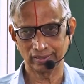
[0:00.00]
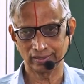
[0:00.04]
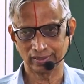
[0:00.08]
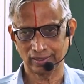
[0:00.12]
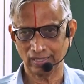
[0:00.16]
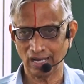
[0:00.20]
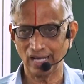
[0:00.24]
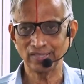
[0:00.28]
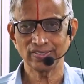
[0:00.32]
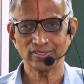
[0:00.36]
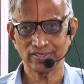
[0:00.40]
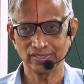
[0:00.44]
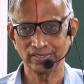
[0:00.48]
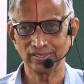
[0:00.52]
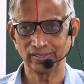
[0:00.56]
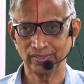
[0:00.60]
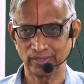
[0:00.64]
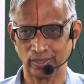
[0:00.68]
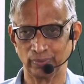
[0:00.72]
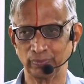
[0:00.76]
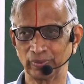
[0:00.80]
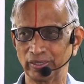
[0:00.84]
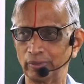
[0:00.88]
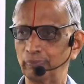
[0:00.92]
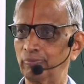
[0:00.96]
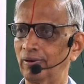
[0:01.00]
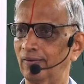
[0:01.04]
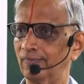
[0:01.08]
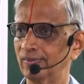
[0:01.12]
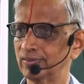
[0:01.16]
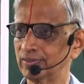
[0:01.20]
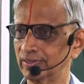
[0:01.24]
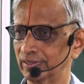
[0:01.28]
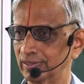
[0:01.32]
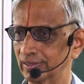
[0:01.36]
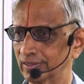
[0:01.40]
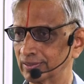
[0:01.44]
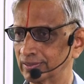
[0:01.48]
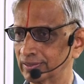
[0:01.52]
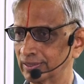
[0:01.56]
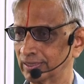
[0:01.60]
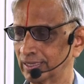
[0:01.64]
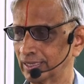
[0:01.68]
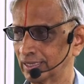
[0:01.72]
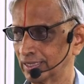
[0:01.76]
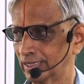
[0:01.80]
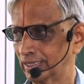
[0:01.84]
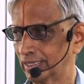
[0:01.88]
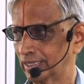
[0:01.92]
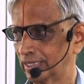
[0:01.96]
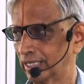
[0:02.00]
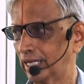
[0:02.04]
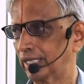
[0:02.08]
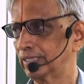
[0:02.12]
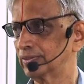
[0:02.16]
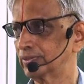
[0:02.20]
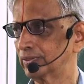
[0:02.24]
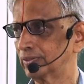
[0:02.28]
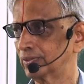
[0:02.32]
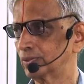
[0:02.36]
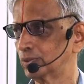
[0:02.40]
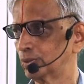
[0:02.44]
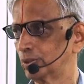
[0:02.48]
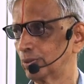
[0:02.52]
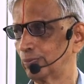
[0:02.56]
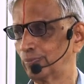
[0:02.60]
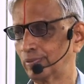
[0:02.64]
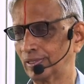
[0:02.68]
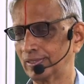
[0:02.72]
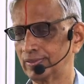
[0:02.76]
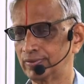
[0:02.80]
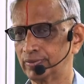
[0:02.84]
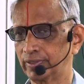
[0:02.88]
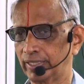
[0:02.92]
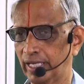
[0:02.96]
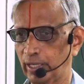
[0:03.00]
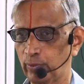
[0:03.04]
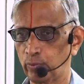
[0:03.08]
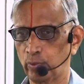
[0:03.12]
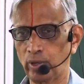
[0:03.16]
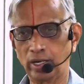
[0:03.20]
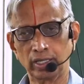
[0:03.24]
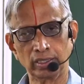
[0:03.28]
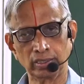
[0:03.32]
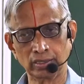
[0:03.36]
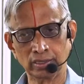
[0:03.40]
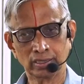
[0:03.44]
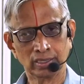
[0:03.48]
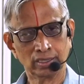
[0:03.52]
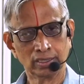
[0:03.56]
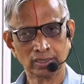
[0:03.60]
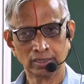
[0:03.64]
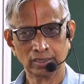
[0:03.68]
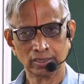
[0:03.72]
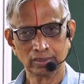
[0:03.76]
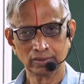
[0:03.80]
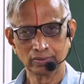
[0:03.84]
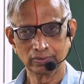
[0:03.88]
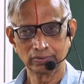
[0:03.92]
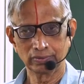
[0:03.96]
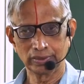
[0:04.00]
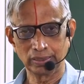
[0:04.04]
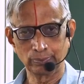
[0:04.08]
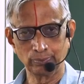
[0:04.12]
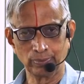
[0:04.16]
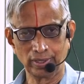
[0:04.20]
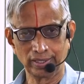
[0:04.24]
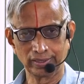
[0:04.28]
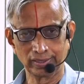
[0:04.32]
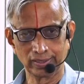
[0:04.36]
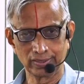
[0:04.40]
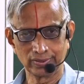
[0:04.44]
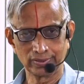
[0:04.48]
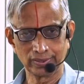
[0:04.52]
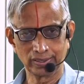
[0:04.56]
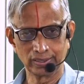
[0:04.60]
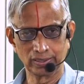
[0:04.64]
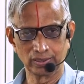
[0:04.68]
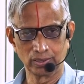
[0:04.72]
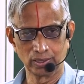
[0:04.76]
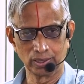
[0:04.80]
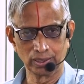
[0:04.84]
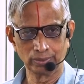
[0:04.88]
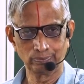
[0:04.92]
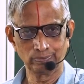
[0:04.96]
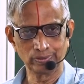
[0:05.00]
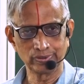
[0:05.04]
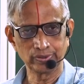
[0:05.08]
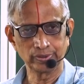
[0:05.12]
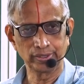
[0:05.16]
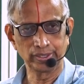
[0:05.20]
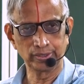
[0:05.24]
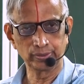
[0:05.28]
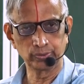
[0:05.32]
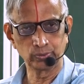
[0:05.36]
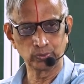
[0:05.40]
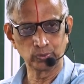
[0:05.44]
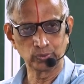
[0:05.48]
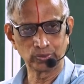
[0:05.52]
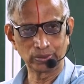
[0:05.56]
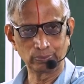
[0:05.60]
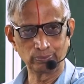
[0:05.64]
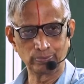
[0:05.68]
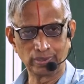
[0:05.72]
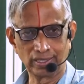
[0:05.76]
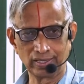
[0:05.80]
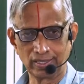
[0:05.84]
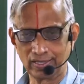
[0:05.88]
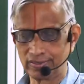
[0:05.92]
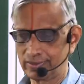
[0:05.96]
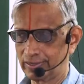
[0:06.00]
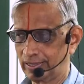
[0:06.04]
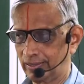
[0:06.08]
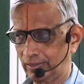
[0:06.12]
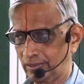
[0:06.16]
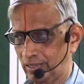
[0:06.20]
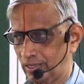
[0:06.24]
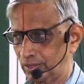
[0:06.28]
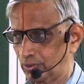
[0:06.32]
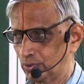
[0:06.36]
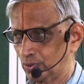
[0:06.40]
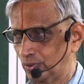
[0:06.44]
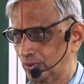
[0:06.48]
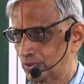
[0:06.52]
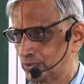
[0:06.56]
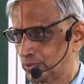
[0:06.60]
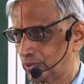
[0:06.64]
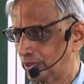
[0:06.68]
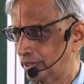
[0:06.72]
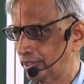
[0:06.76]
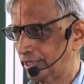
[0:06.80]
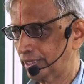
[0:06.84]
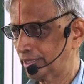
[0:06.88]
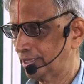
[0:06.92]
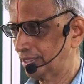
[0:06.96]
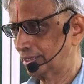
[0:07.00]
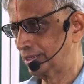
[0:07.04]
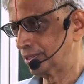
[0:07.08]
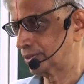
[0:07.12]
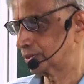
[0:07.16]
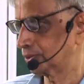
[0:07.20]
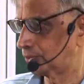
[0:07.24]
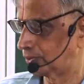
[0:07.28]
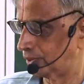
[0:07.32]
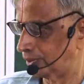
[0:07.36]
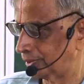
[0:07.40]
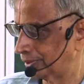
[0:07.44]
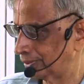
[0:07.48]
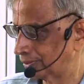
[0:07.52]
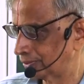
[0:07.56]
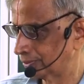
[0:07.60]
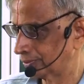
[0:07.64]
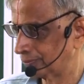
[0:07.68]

The constant term in the power series. a0 plus a1 z minus z naught plus a2 z minus z naught whole square and so on.